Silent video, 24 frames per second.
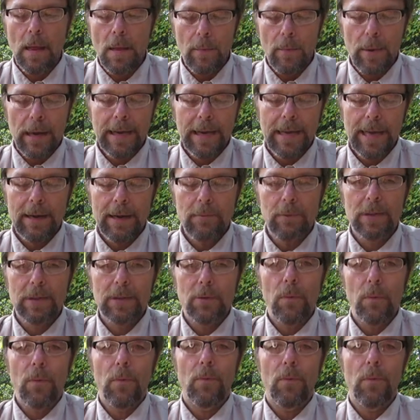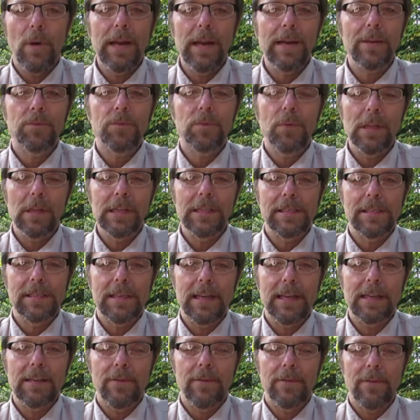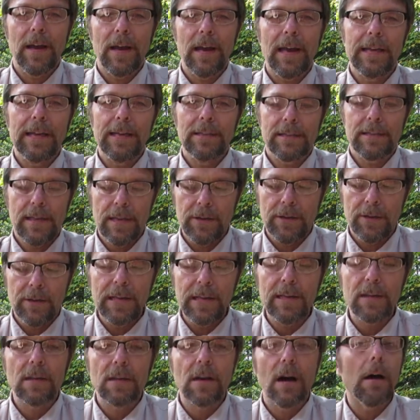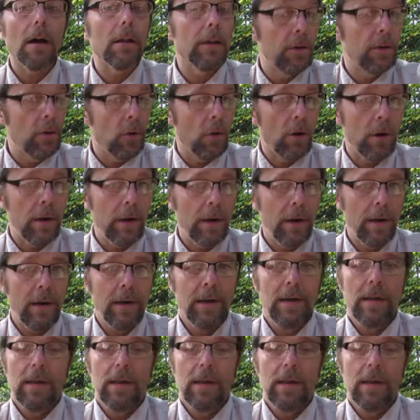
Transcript: But again, what the red is really signifying is that you need to call an order.